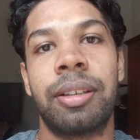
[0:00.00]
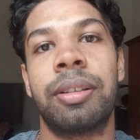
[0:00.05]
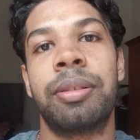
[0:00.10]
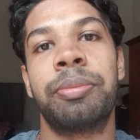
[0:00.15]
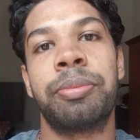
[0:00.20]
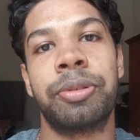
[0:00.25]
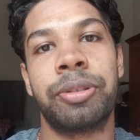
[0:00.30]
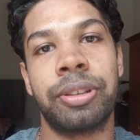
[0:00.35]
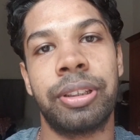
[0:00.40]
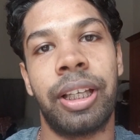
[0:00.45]

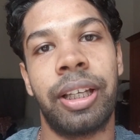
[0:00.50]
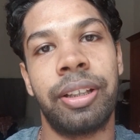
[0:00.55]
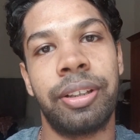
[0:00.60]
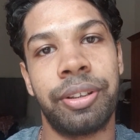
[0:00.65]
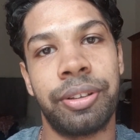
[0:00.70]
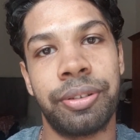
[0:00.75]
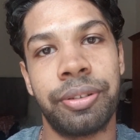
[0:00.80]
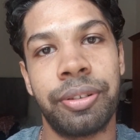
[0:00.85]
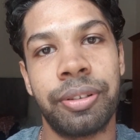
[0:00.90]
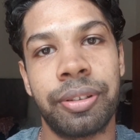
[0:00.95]
more than
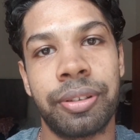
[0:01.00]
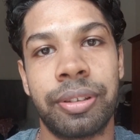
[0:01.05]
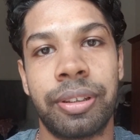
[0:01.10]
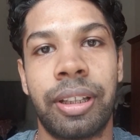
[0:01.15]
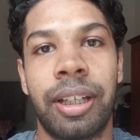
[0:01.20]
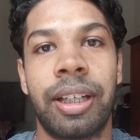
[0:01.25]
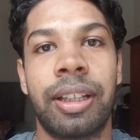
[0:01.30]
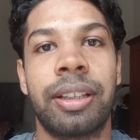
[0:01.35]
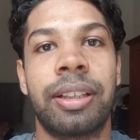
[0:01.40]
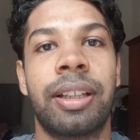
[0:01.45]
your
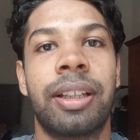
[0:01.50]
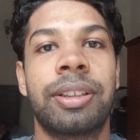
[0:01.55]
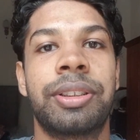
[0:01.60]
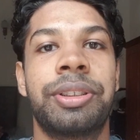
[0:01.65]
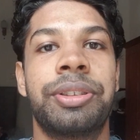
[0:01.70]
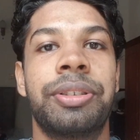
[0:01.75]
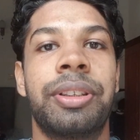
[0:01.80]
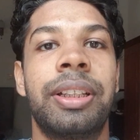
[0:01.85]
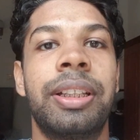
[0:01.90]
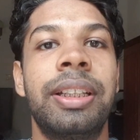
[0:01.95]

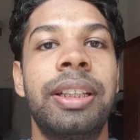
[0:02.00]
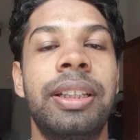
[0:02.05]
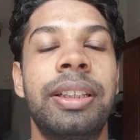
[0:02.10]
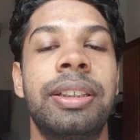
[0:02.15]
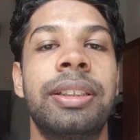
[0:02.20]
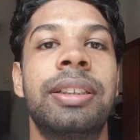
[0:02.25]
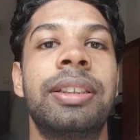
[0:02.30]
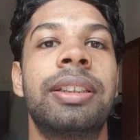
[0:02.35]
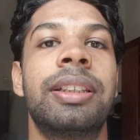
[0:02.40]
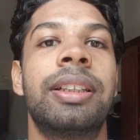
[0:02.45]
actual
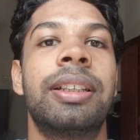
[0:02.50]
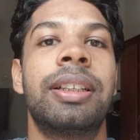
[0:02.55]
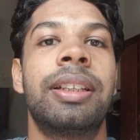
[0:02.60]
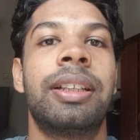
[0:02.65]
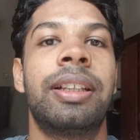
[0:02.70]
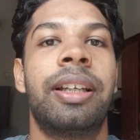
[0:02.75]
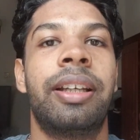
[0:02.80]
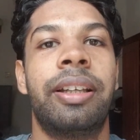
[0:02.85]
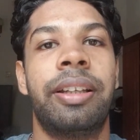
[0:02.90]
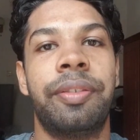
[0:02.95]
needs.
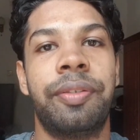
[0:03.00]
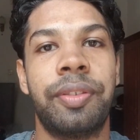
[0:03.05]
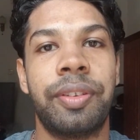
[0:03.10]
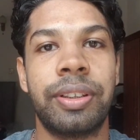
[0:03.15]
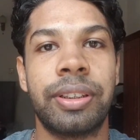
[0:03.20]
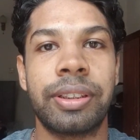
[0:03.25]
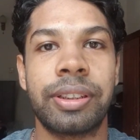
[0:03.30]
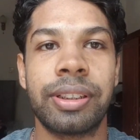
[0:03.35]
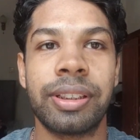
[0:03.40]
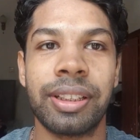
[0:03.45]
And if
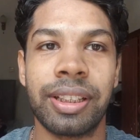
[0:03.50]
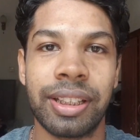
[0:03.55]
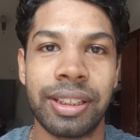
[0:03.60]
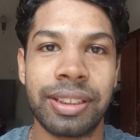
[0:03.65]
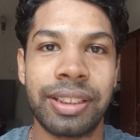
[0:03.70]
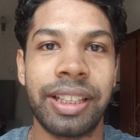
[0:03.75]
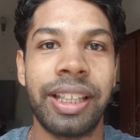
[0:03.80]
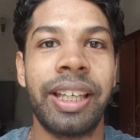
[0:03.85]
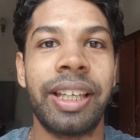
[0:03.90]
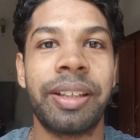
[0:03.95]
it's the
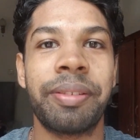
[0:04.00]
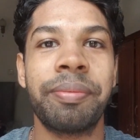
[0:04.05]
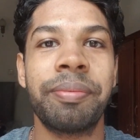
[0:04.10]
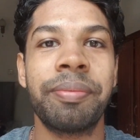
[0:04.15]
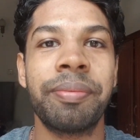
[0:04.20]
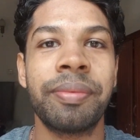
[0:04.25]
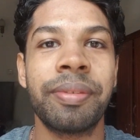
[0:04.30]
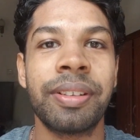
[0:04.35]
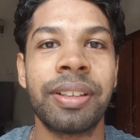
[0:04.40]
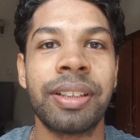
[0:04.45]
same,
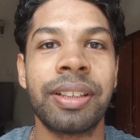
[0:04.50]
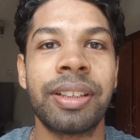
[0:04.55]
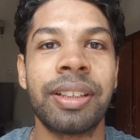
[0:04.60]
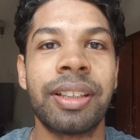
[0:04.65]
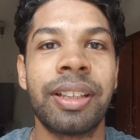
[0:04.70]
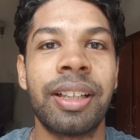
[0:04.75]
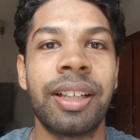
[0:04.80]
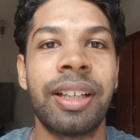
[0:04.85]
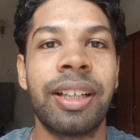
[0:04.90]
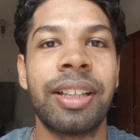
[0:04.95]

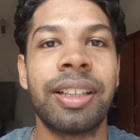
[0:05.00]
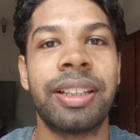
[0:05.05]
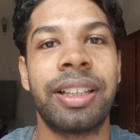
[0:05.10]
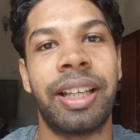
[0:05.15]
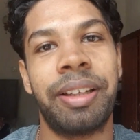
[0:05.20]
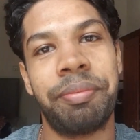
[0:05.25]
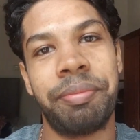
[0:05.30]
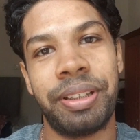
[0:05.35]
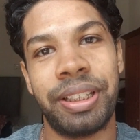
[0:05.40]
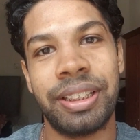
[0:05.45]

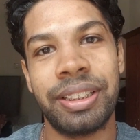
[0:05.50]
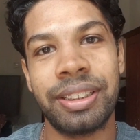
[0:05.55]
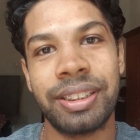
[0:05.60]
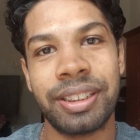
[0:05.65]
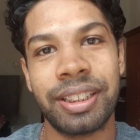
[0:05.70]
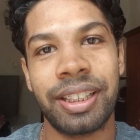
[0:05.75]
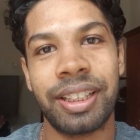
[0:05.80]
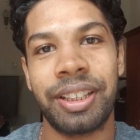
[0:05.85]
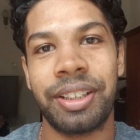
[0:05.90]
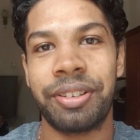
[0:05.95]
that means
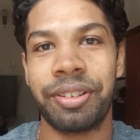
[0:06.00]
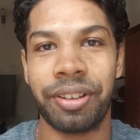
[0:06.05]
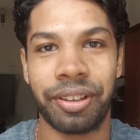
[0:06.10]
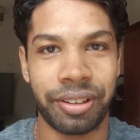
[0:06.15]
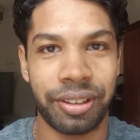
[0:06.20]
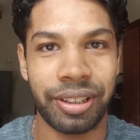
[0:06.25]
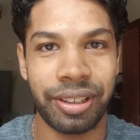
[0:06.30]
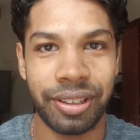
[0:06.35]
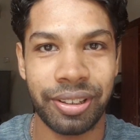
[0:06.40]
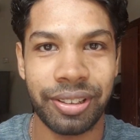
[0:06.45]
you
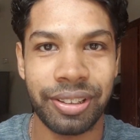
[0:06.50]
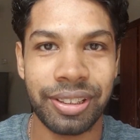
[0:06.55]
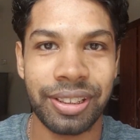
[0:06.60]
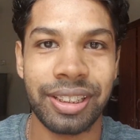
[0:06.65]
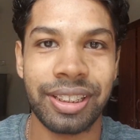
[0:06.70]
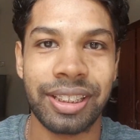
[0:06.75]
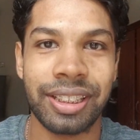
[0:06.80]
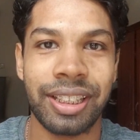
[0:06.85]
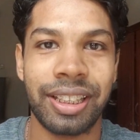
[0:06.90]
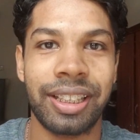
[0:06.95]
got the
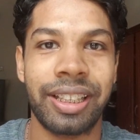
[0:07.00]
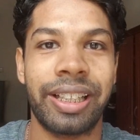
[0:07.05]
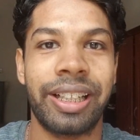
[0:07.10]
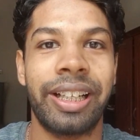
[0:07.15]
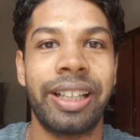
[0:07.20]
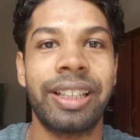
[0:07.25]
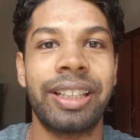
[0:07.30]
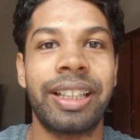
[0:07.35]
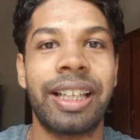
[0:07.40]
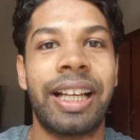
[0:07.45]

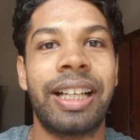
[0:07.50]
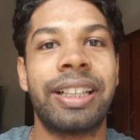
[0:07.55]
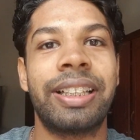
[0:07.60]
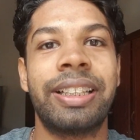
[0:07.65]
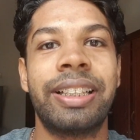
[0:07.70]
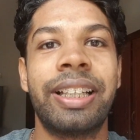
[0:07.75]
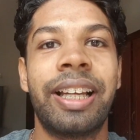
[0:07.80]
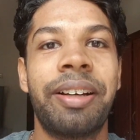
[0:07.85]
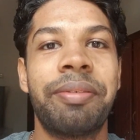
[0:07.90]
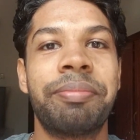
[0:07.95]
correct
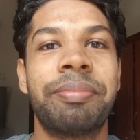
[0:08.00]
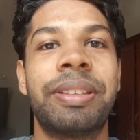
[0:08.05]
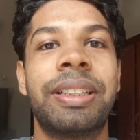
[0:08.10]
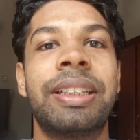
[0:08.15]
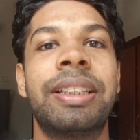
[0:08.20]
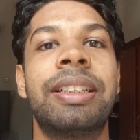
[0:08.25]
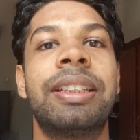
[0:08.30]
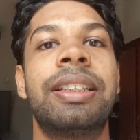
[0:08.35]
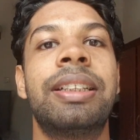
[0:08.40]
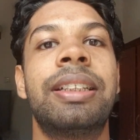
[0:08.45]
calorie number.
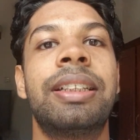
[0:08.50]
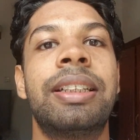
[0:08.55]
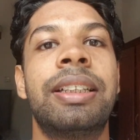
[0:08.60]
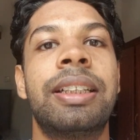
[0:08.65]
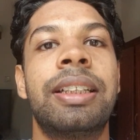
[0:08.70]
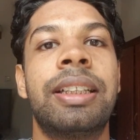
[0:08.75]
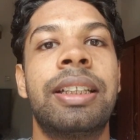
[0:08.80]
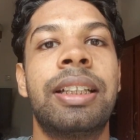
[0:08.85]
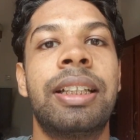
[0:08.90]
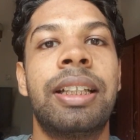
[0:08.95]

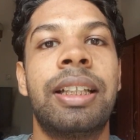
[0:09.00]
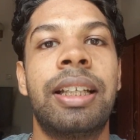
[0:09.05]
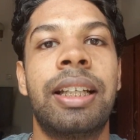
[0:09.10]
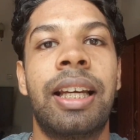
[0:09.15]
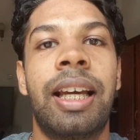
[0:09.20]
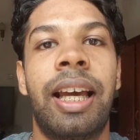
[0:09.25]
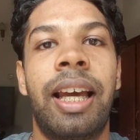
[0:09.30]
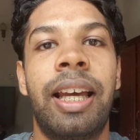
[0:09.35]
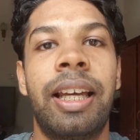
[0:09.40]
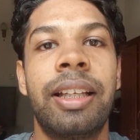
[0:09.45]

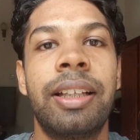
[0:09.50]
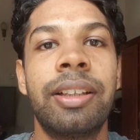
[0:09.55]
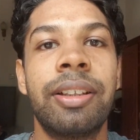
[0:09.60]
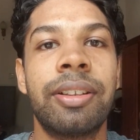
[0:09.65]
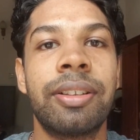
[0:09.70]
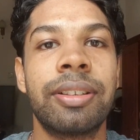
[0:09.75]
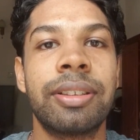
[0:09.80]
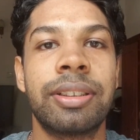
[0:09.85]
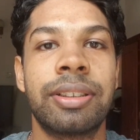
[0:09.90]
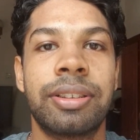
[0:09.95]
And
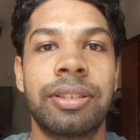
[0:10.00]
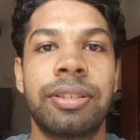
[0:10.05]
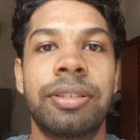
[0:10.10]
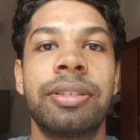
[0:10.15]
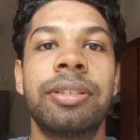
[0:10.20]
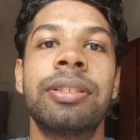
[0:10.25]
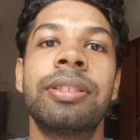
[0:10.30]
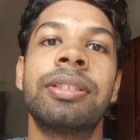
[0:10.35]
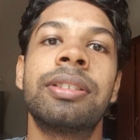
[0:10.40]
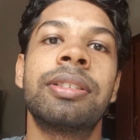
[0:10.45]

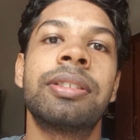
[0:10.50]
also